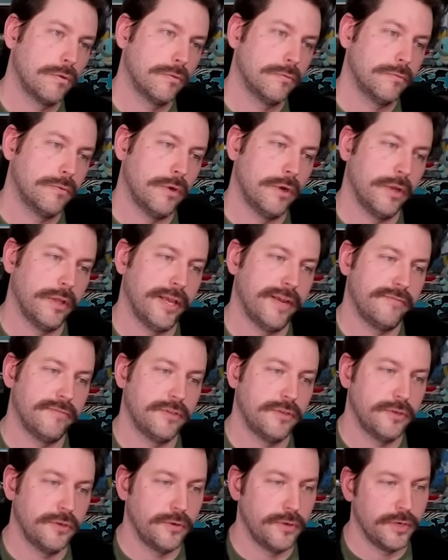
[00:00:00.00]
All they have
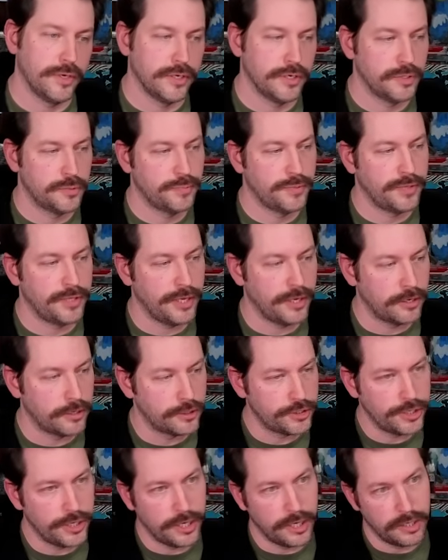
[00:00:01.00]
to do is put the
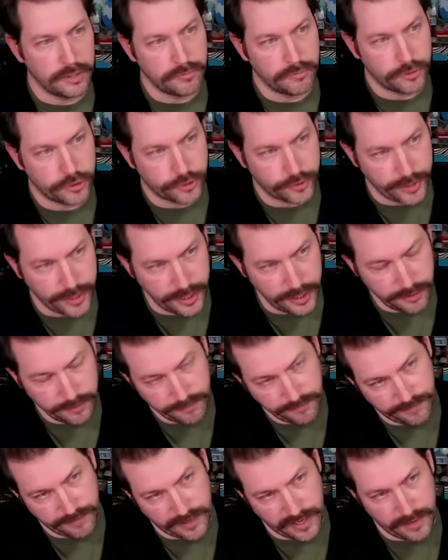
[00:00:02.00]
energy on, retreat,
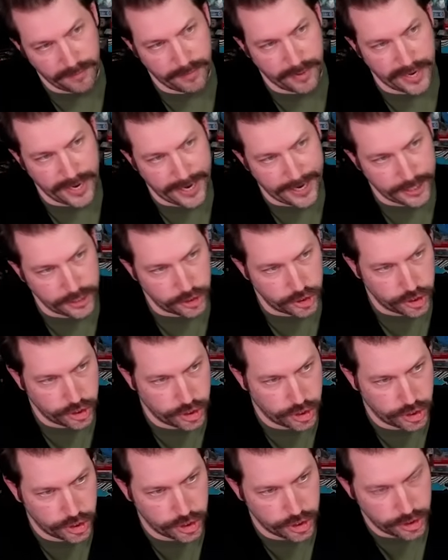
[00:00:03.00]
Flame
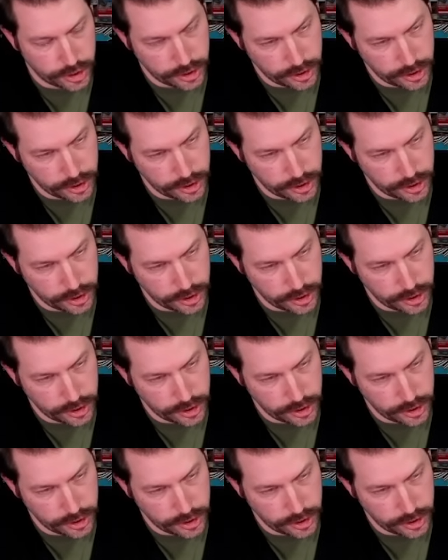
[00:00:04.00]
Patch.